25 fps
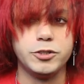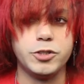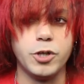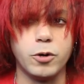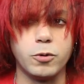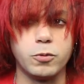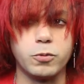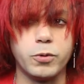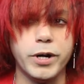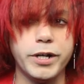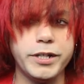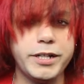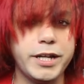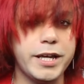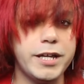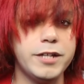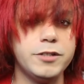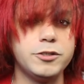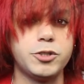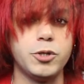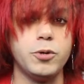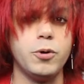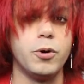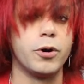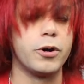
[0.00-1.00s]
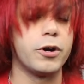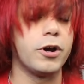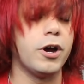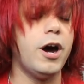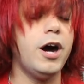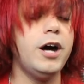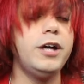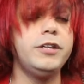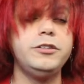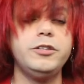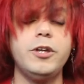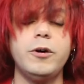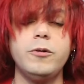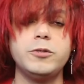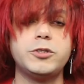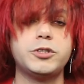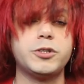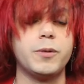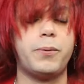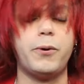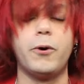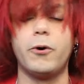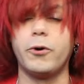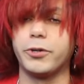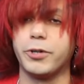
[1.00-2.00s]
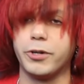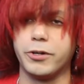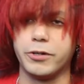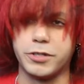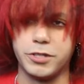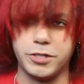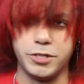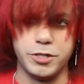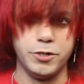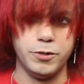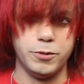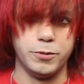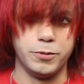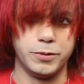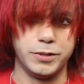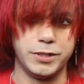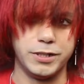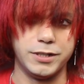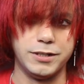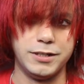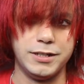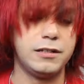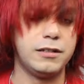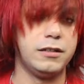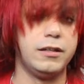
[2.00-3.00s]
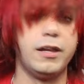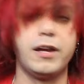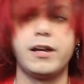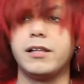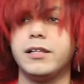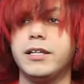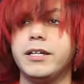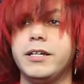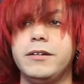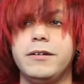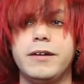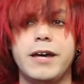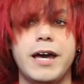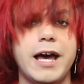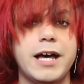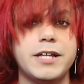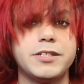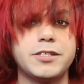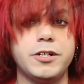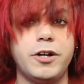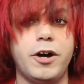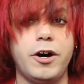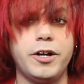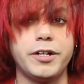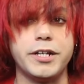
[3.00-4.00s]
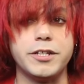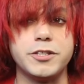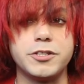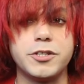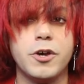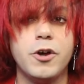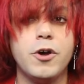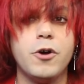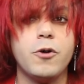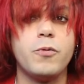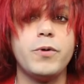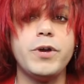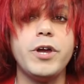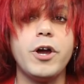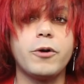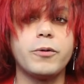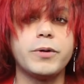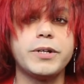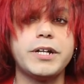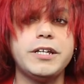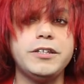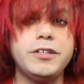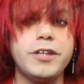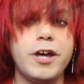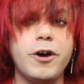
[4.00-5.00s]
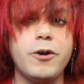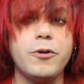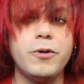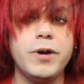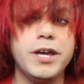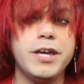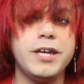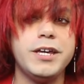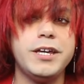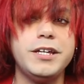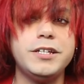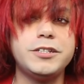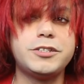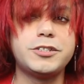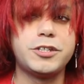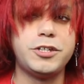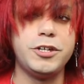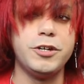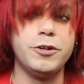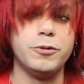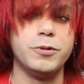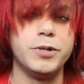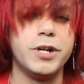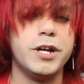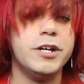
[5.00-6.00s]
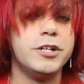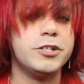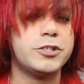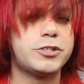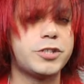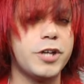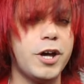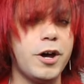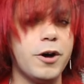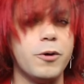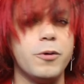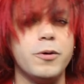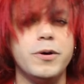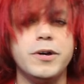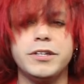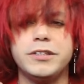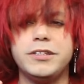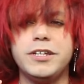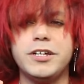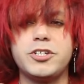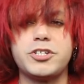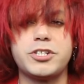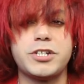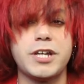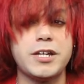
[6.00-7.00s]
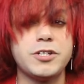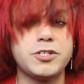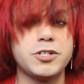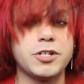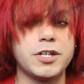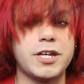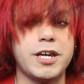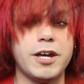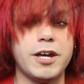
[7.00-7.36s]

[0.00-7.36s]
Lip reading: to run into her unknown supporter, Kyun. Luckily, as an audience, we already know he's Kyun, so the change in